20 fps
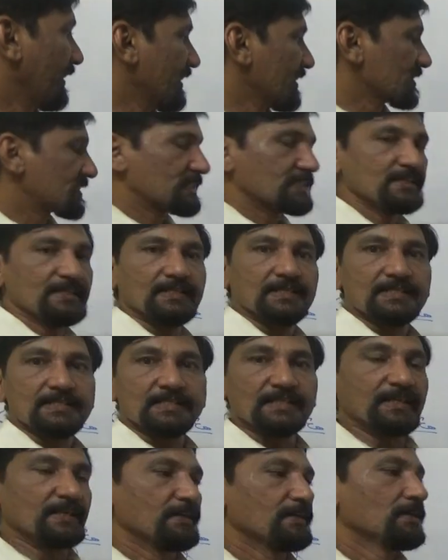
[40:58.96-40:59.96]
is
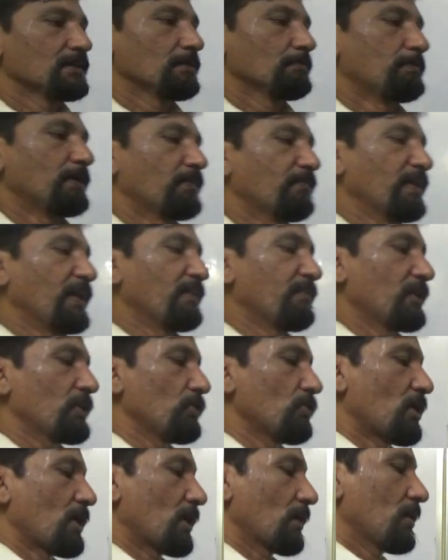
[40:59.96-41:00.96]
C. But whenever
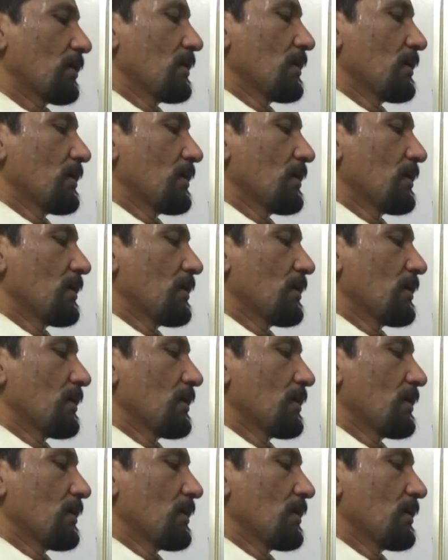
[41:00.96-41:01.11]
you are